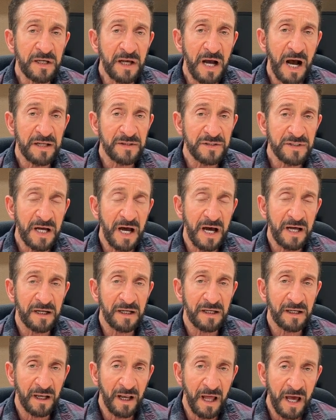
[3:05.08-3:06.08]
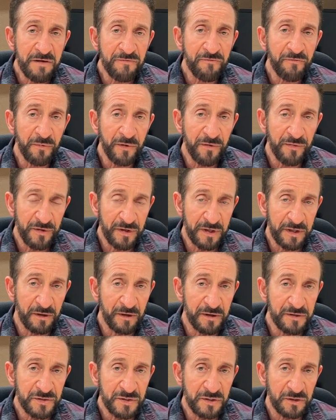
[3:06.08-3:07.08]
God's kind of life within
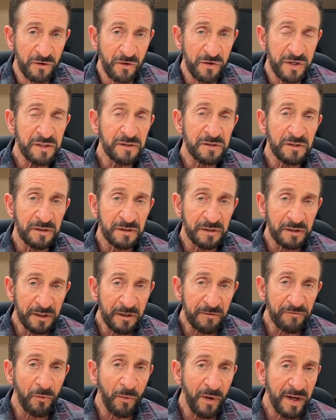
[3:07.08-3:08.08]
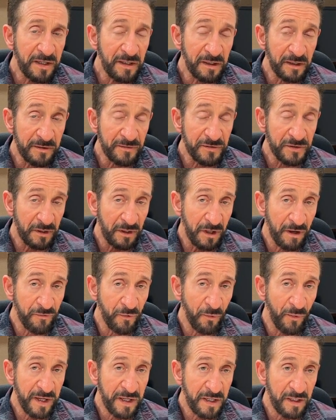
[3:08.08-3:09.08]
us, learning to live the way he lives and love
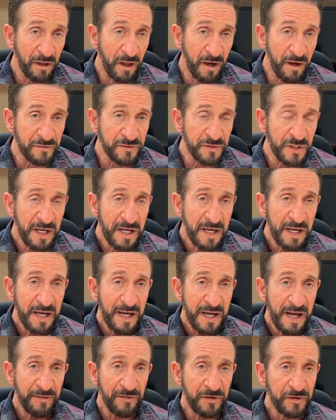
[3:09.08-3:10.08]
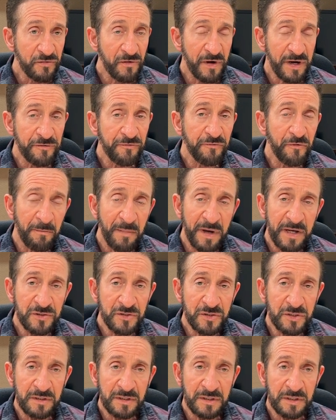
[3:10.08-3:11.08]
the way he loves. And the
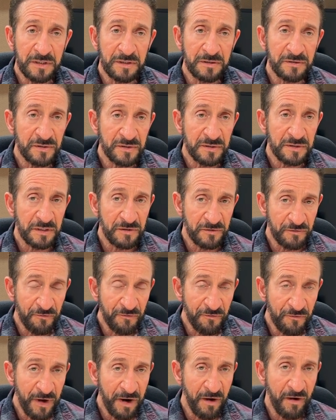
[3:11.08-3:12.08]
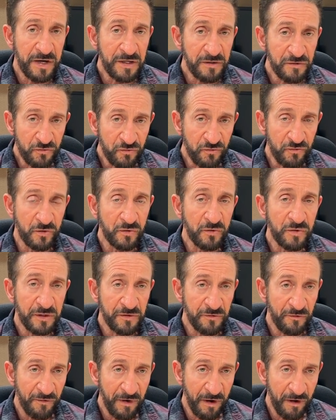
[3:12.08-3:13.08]
transformation is very true,
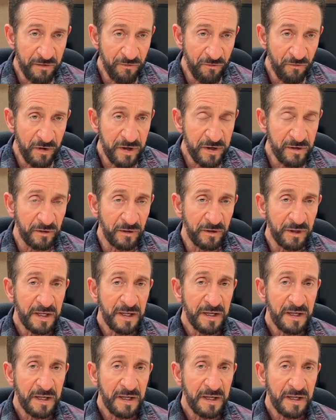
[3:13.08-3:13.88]
it's very real,